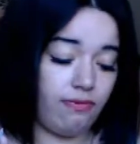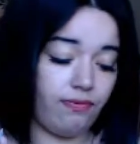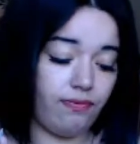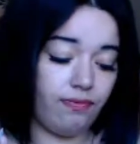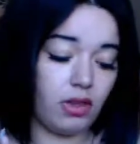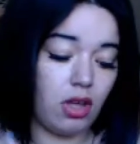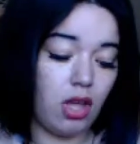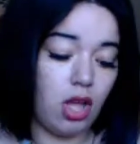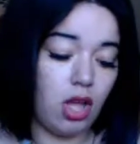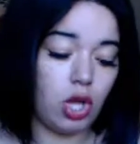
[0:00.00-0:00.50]

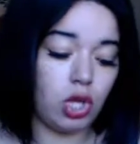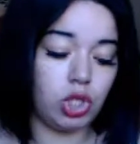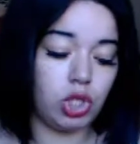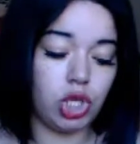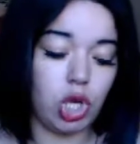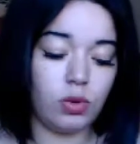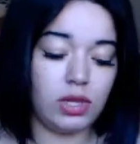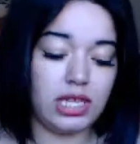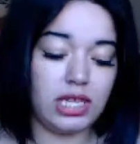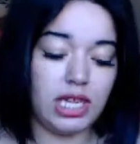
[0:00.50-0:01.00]
Don't
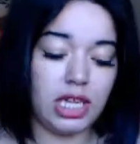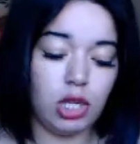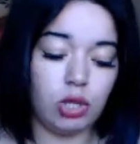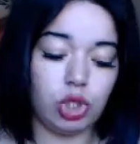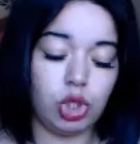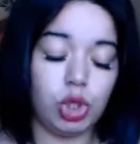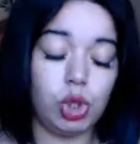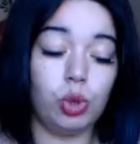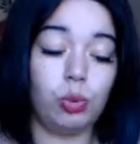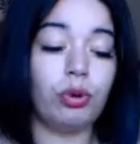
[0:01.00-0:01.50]
yield
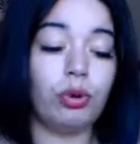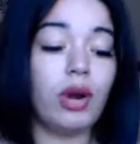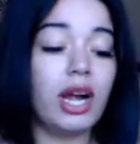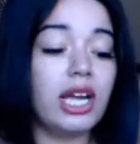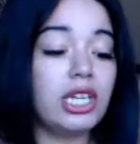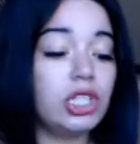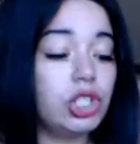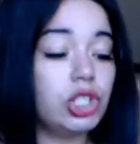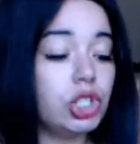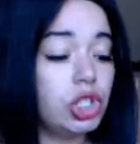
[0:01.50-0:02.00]
to
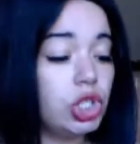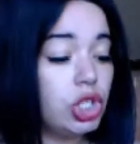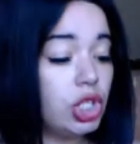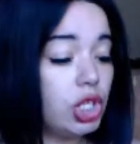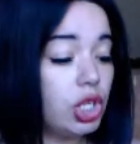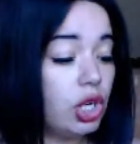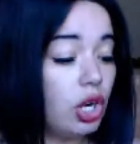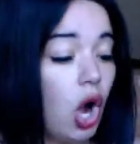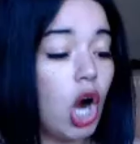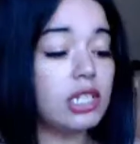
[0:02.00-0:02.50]
pressure
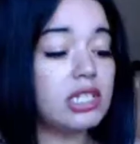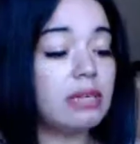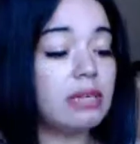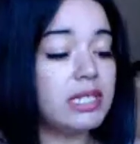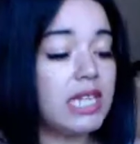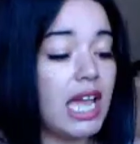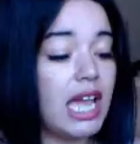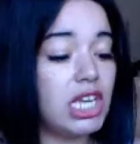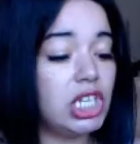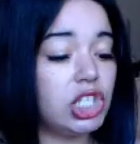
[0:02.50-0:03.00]
or
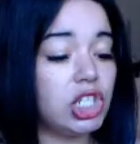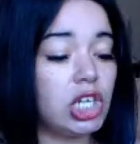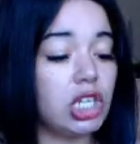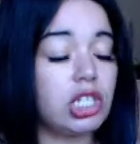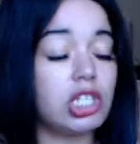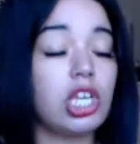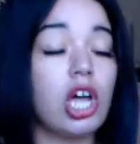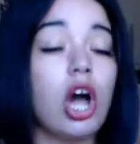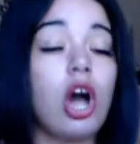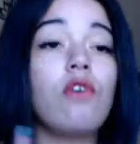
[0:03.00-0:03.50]

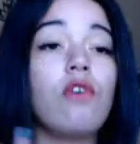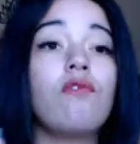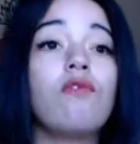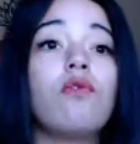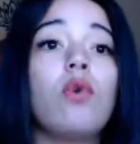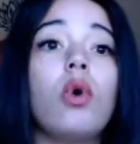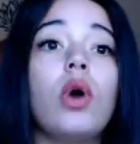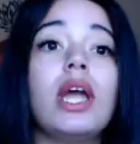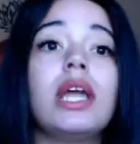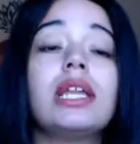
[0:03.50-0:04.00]
temptations.
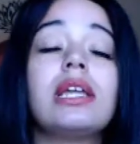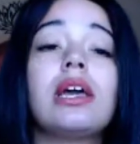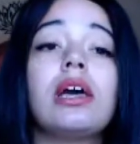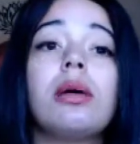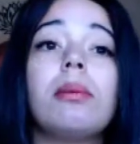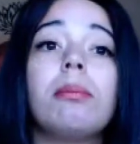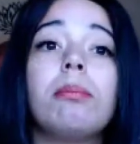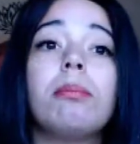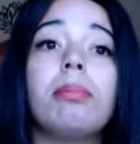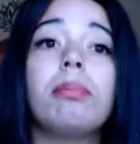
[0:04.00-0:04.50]
Avoid
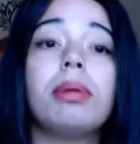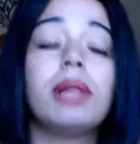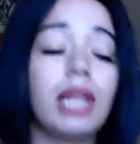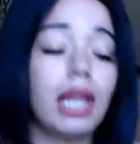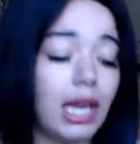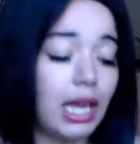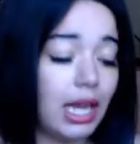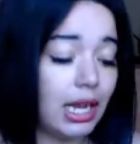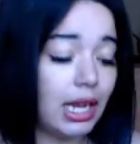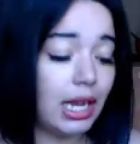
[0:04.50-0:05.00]

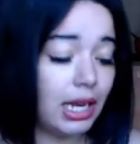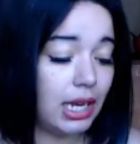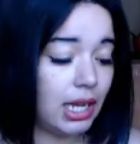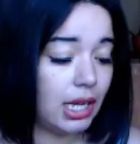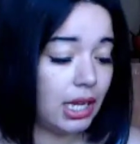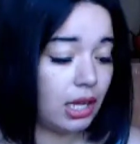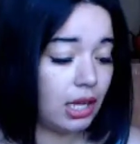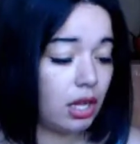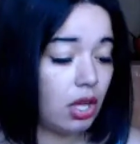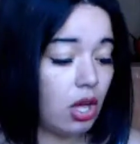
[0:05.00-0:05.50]
complaining
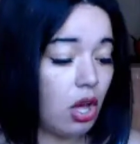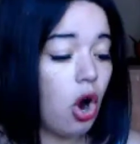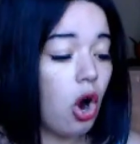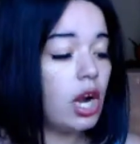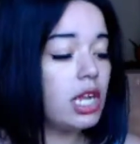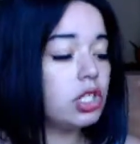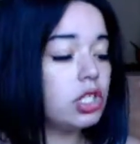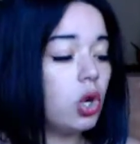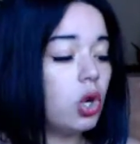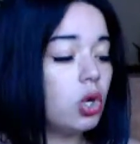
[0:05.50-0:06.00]
or
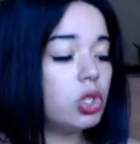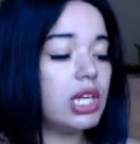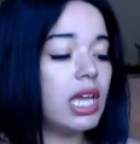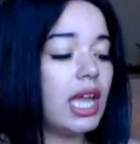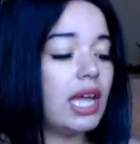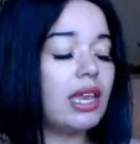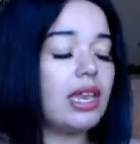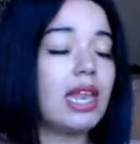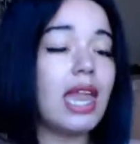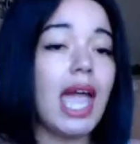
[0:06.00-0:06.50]
indulging
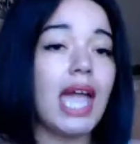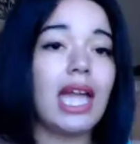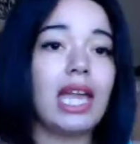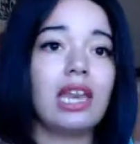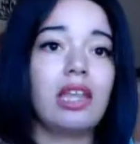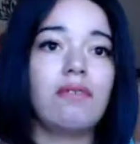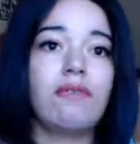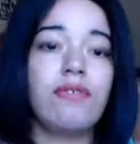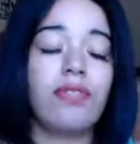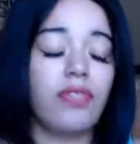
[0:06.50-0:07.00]
in
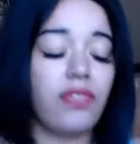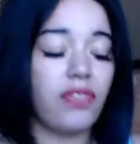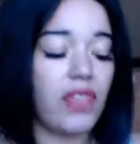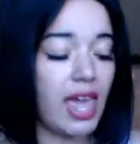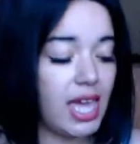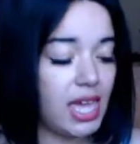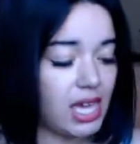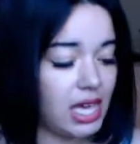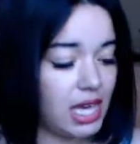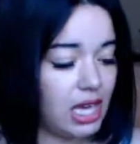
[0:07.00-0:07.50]
negative
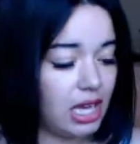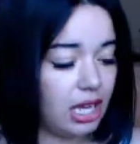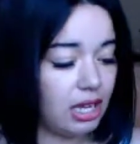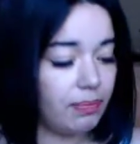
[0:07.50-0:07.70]
thinking.